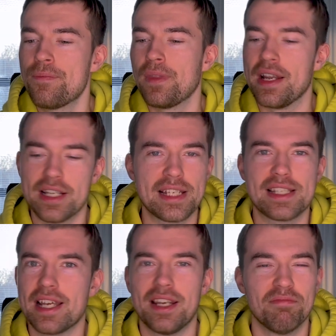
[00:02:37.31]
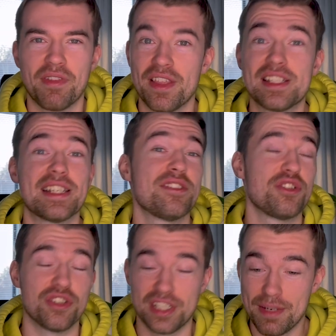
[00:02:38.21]
And as I said, these are just
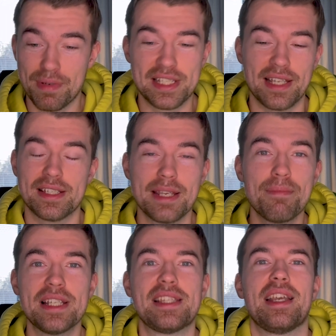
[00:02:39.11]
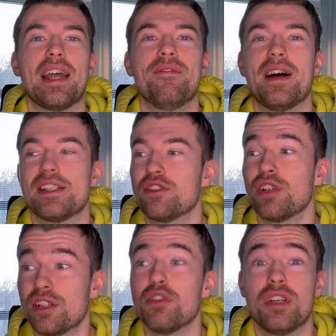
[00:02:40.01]
the simplistic advice so
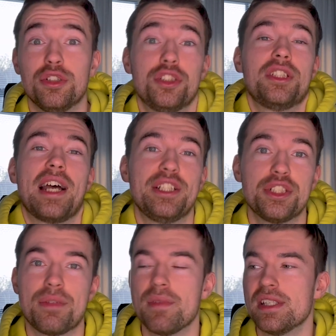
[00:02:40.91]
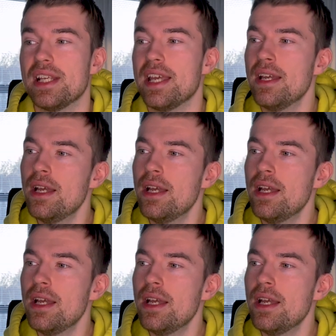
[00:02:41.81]
that you can just digest them easily.